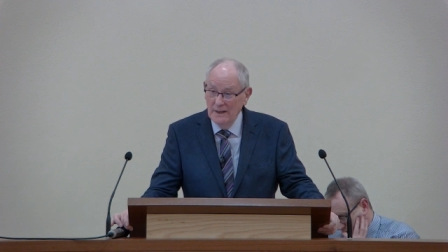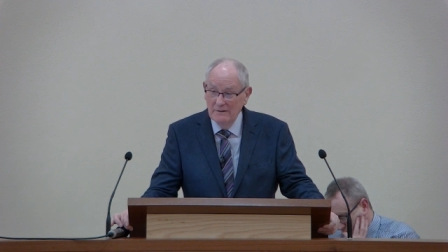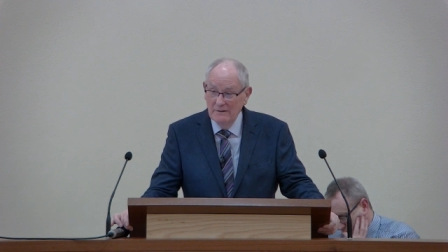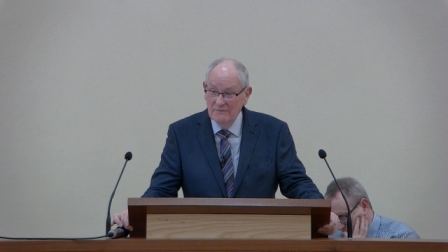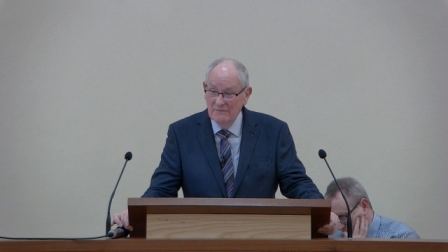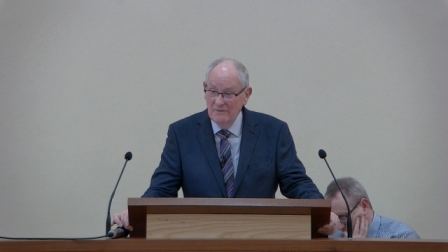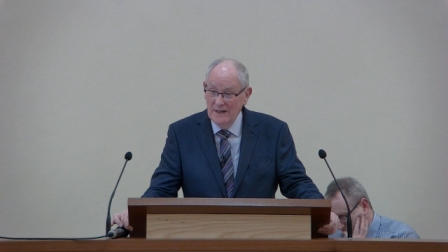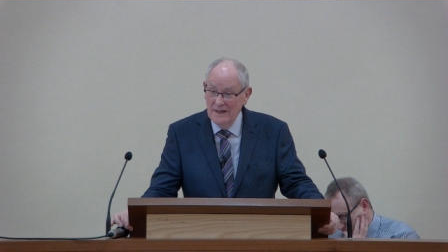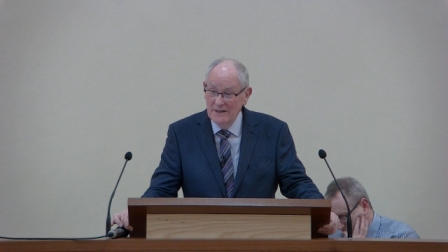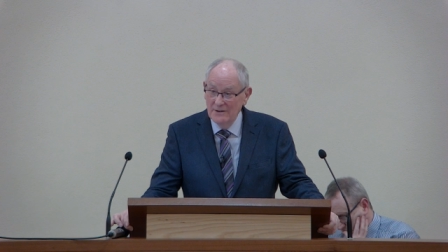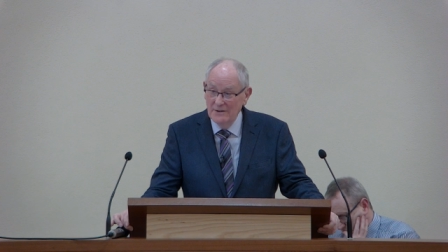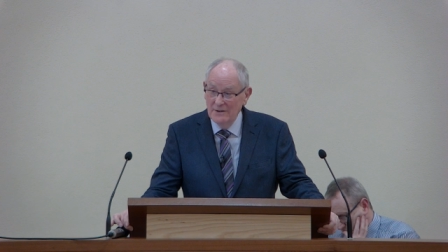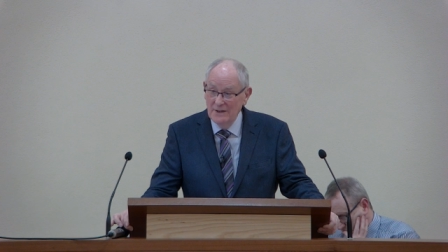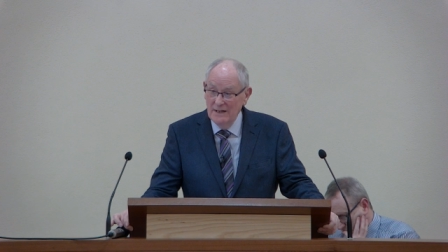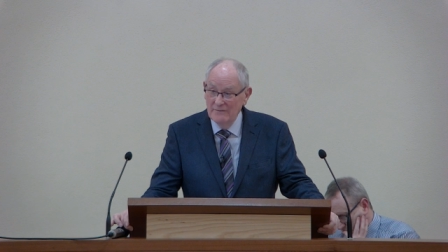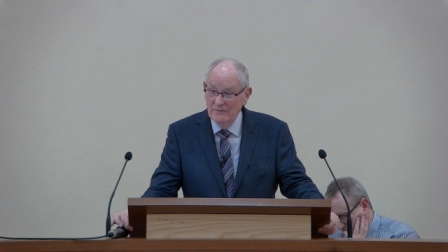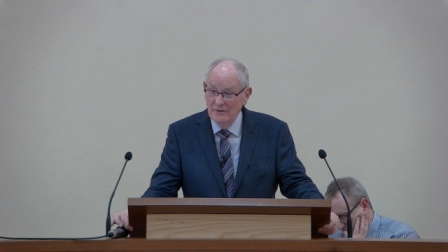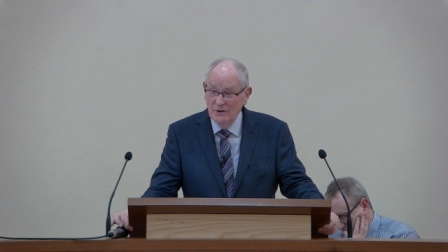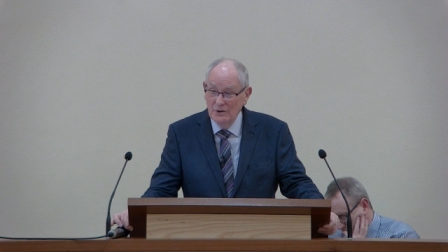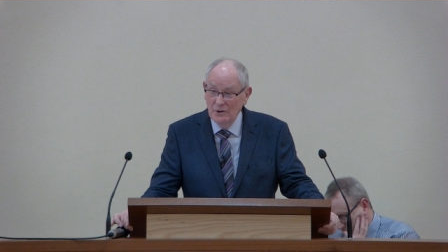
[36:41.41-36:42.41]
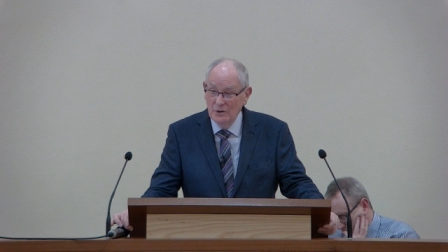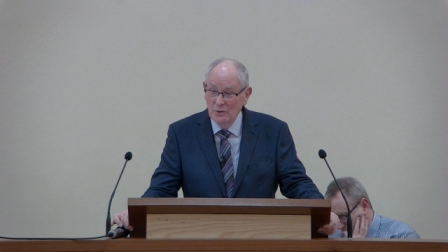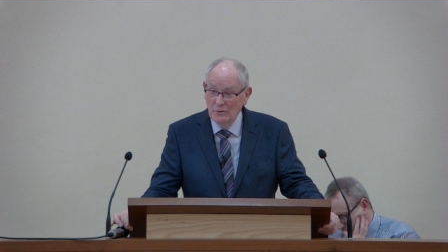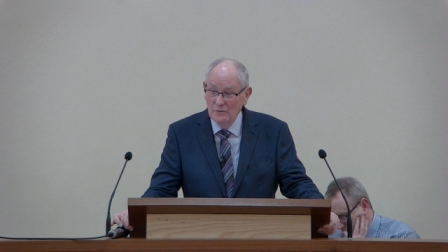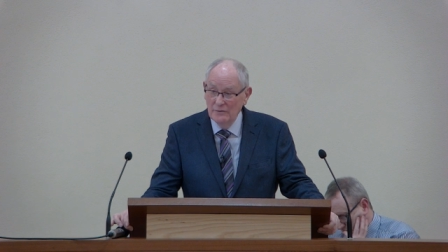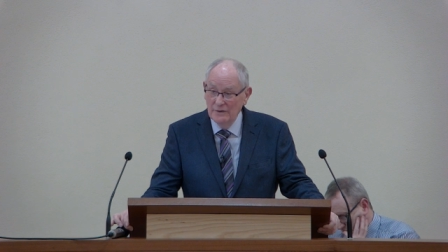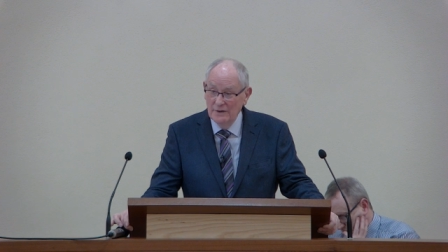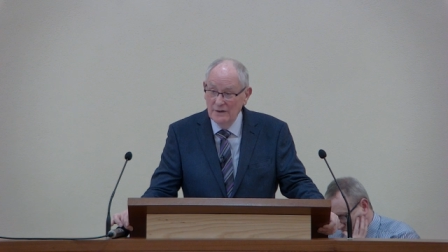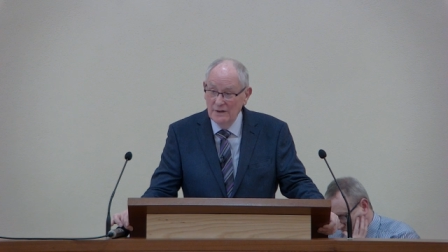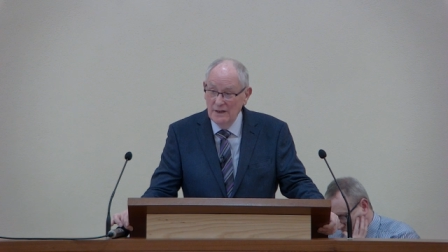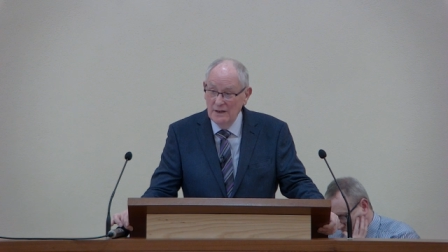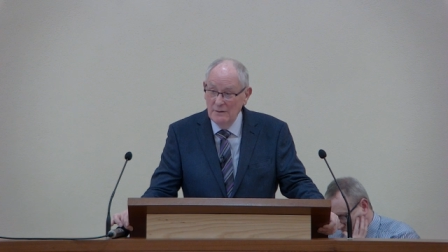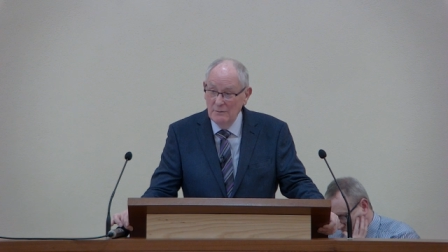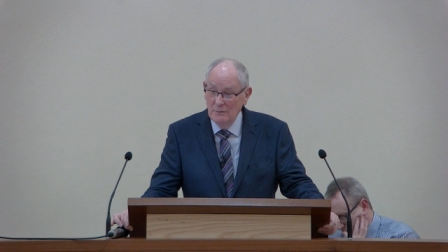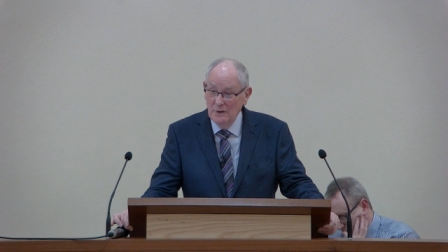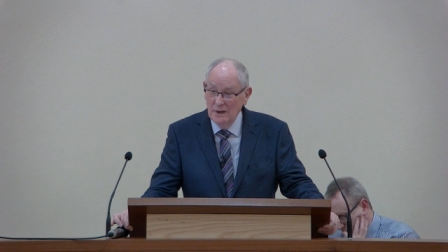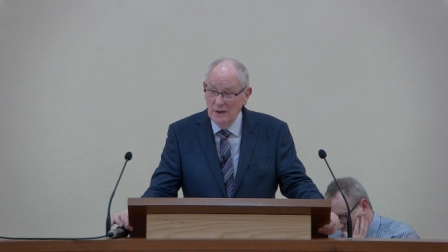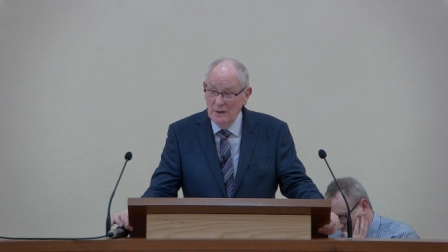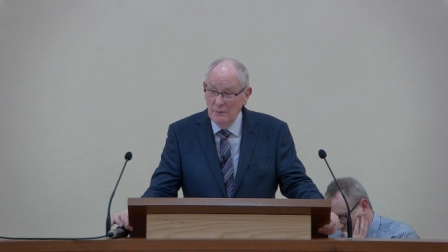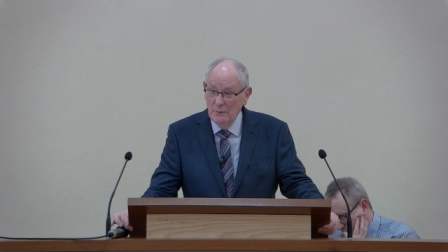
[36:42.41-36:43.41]
that father never got over it. He,
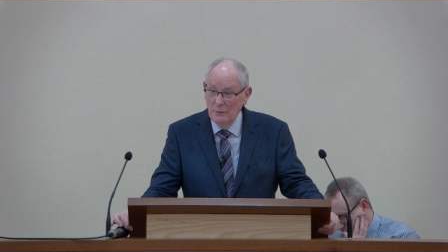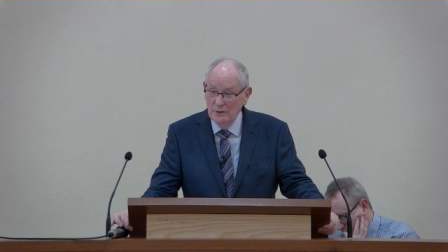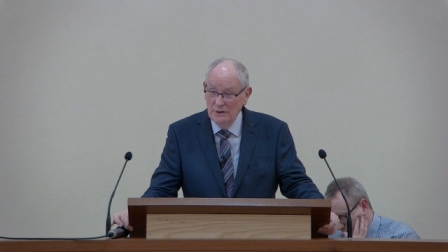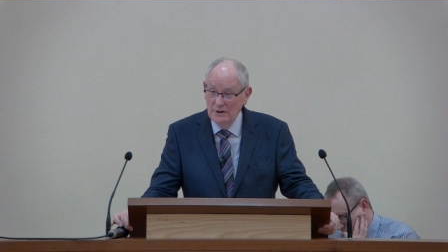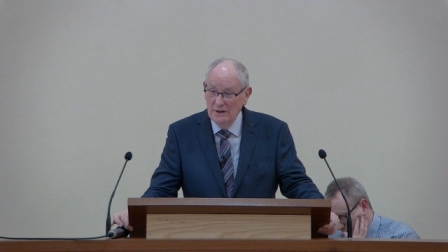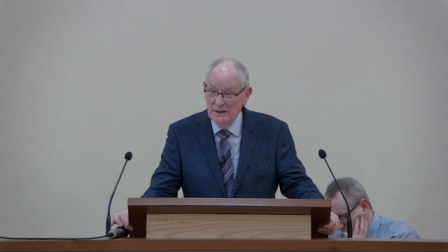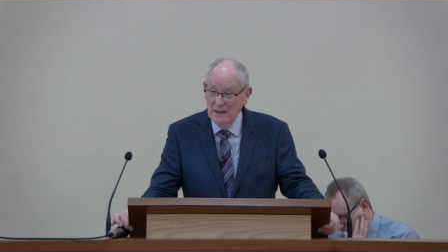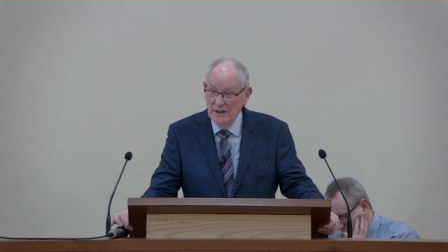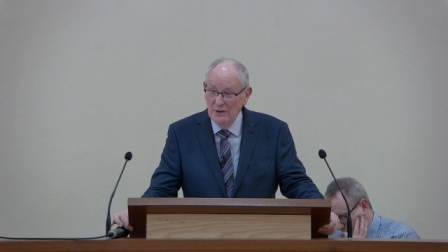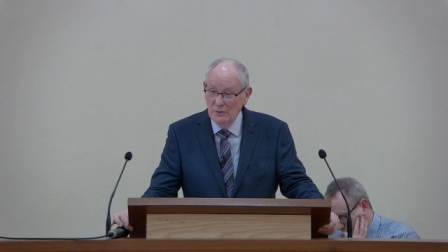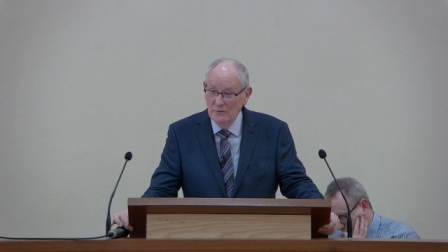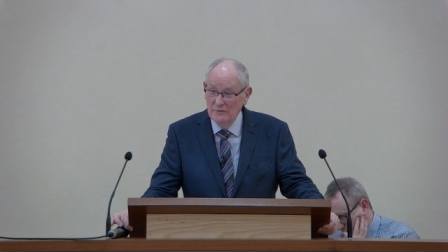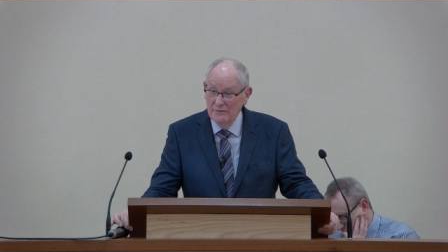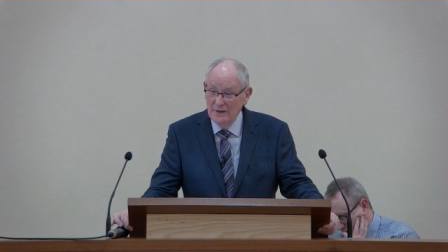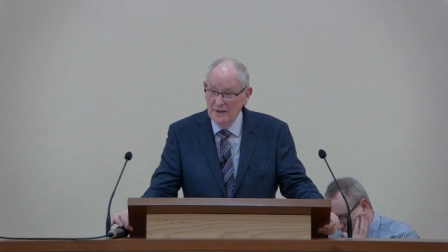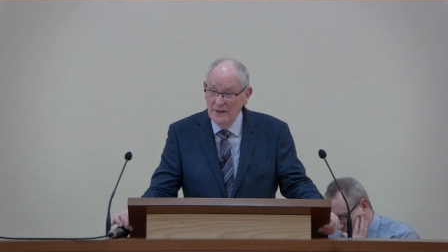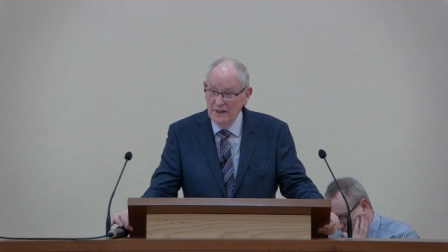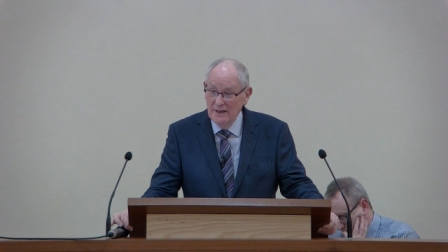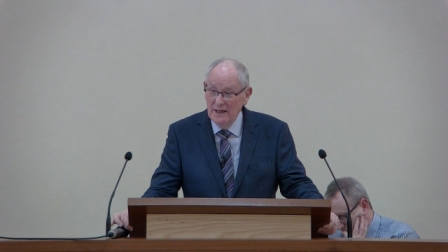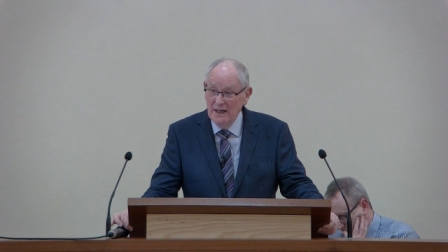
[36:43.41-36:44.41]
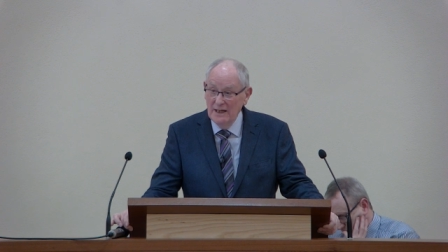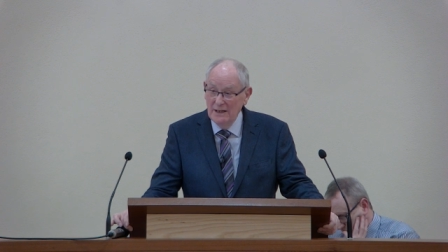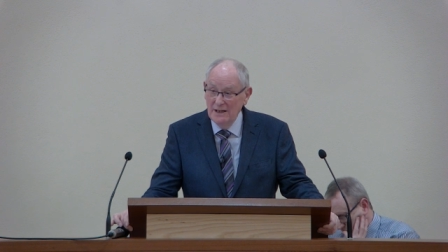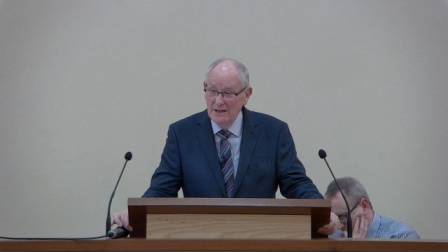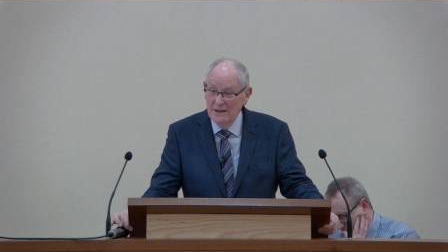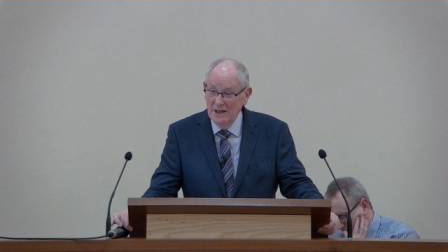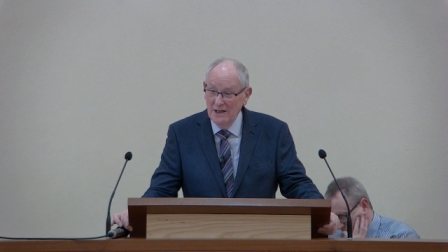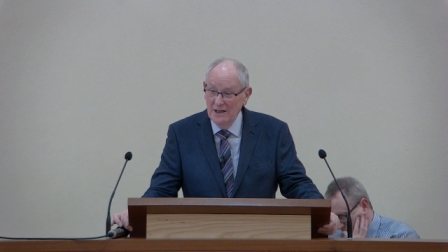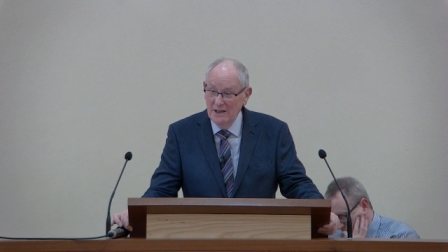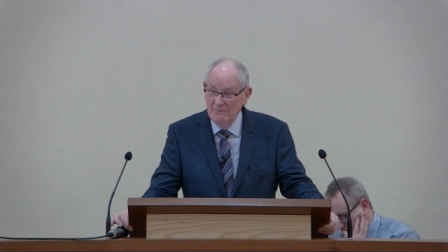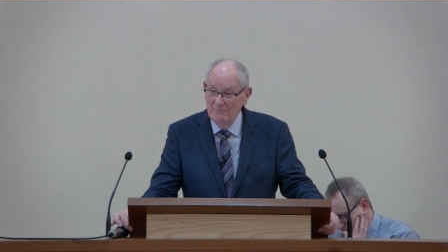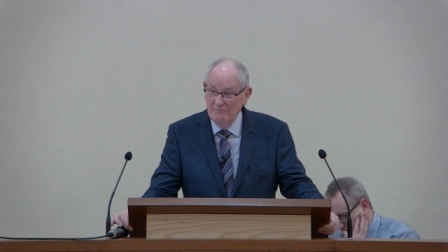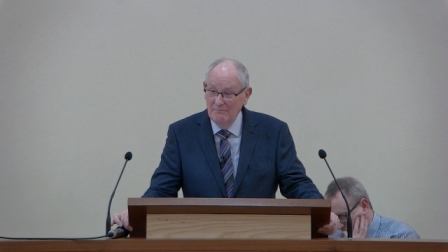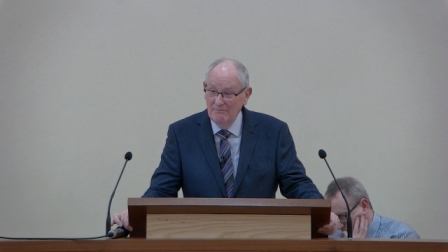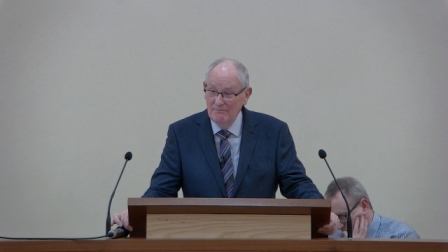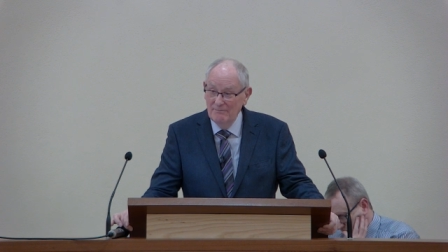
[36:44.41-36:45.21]
well, he wouldn't get over it at any time.